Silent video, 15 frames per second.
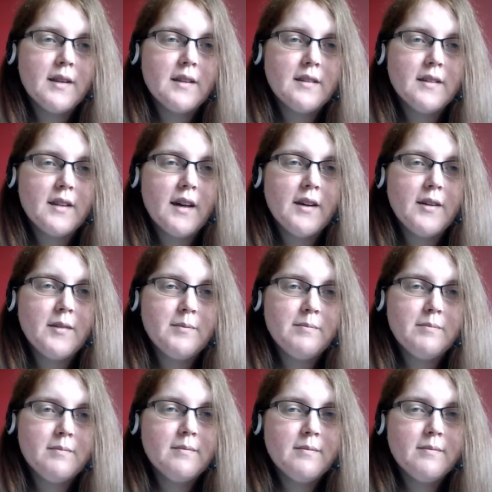So,
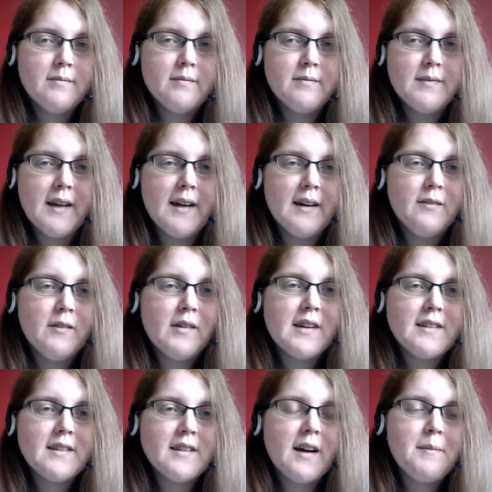yeah. When I
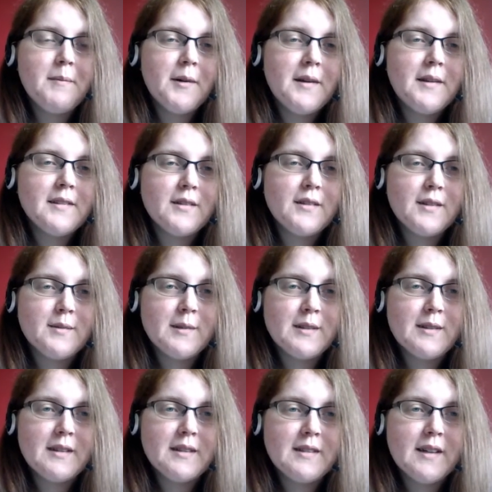say I'm not into Christmas
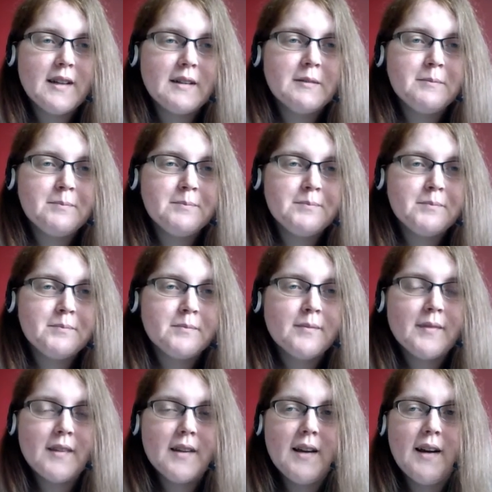stitching,
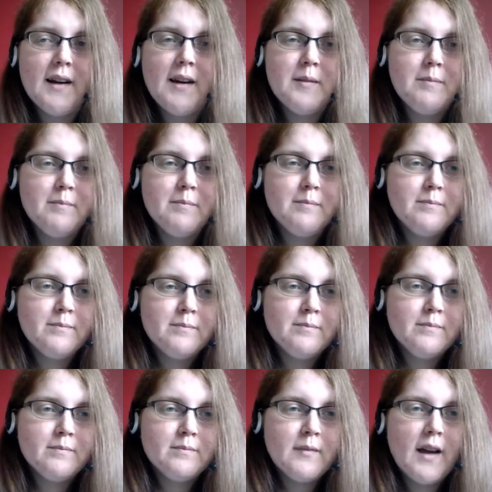and
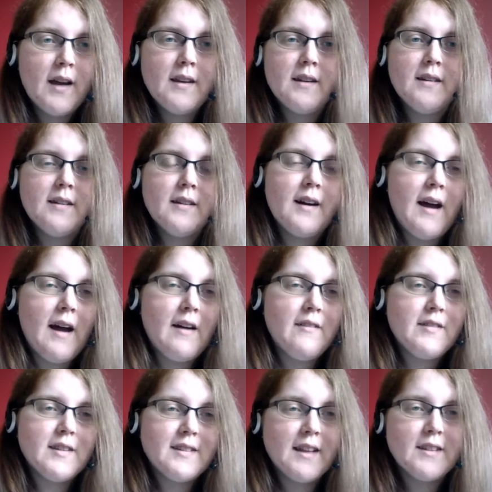then I have
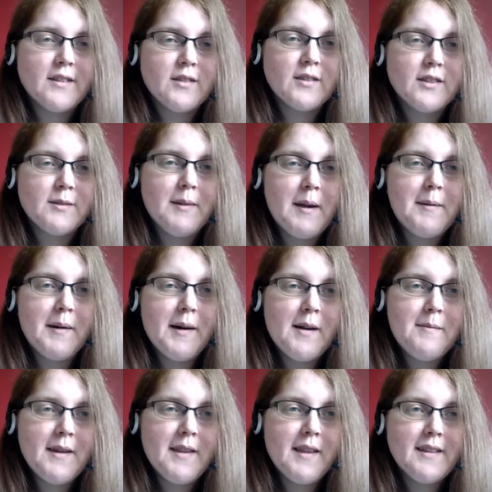a Santa on display
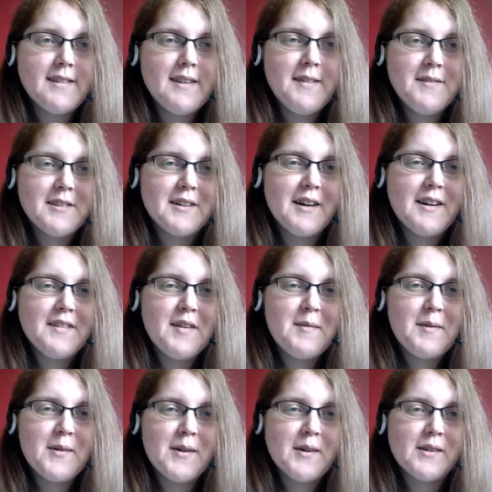behind me, that seems kind of
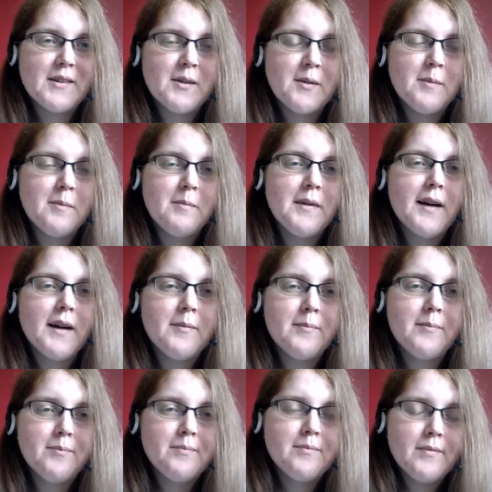hypocritical, but
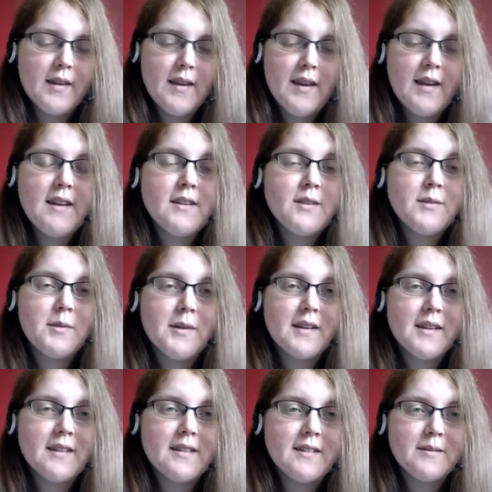it is what it
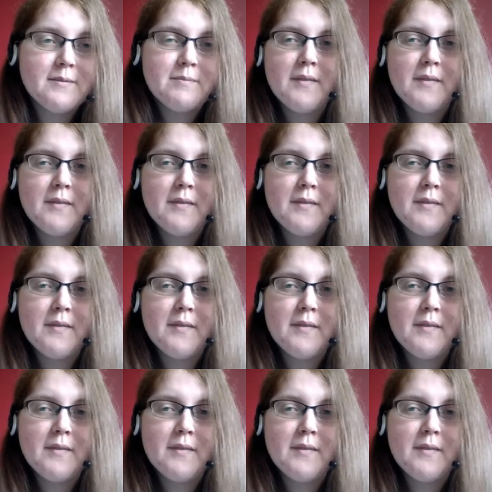is.